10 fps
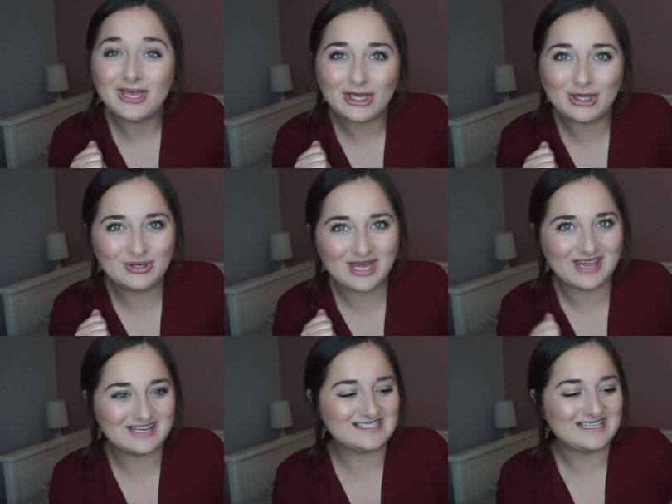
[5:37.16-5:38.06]
Who
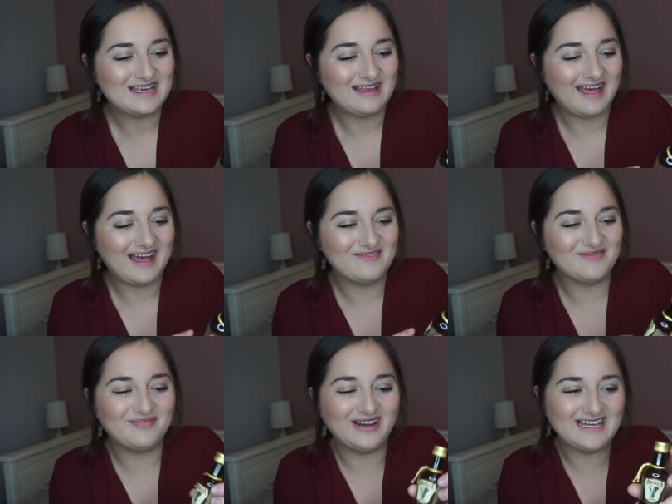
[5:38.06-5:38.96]
knows?
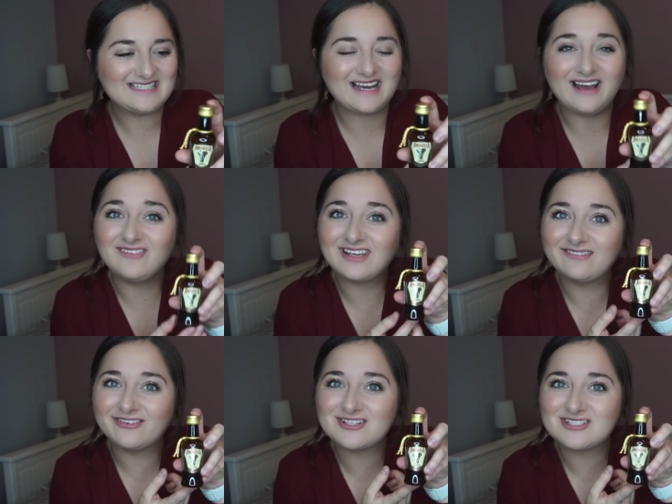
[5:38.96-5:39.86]
Um, but I'm looking
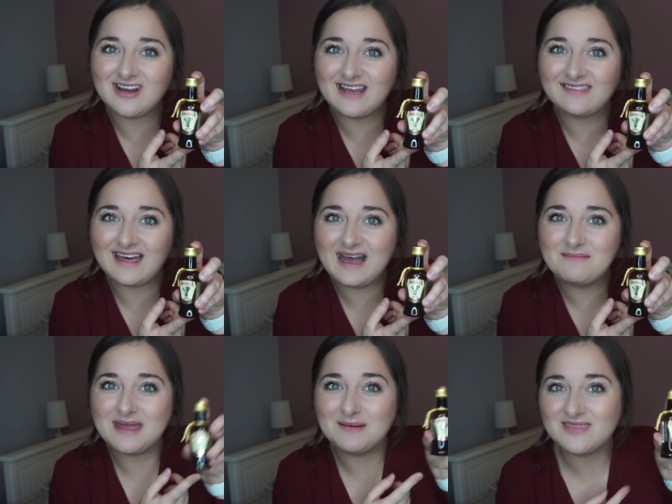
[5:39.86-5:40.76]
forward to trying that.
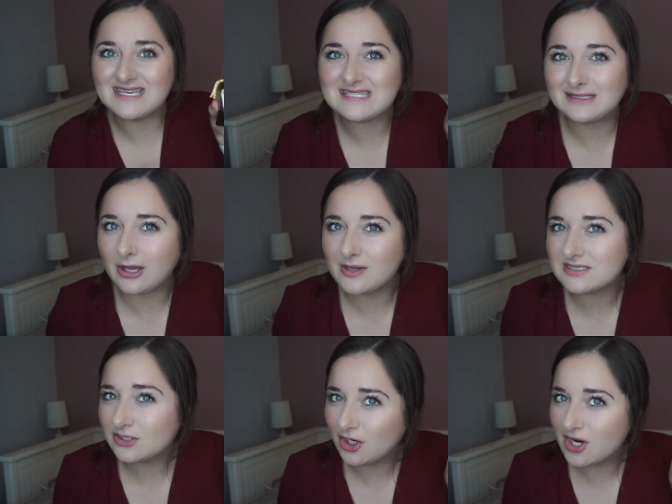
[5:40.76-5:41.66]
Maybe this goes
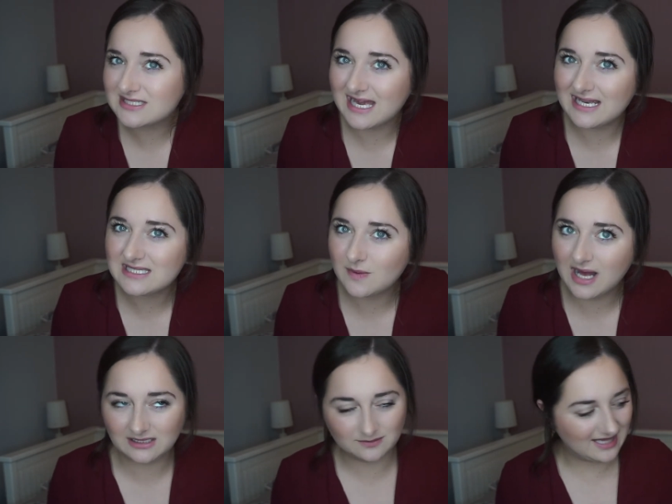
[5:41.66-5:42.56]
in the cocktail as
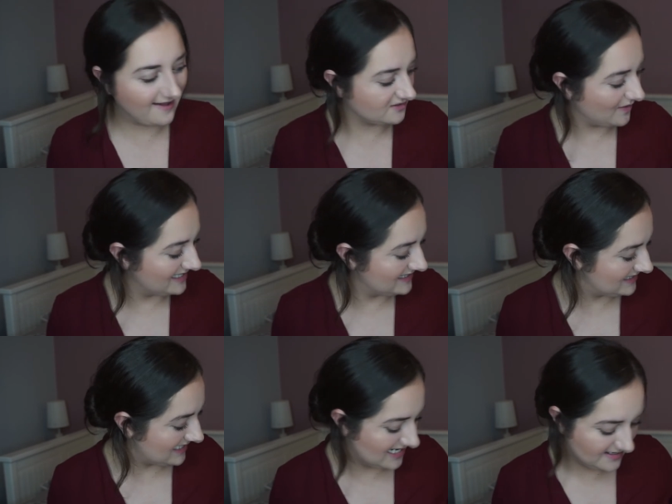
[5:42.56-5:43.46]
well. We'll have to wait and
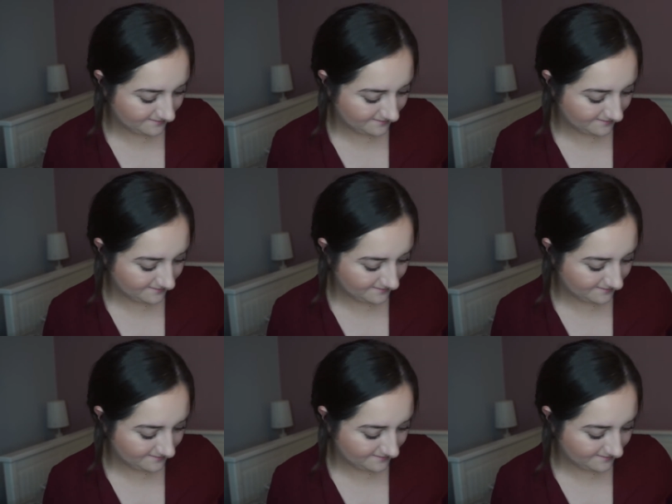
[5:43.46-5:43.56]
see.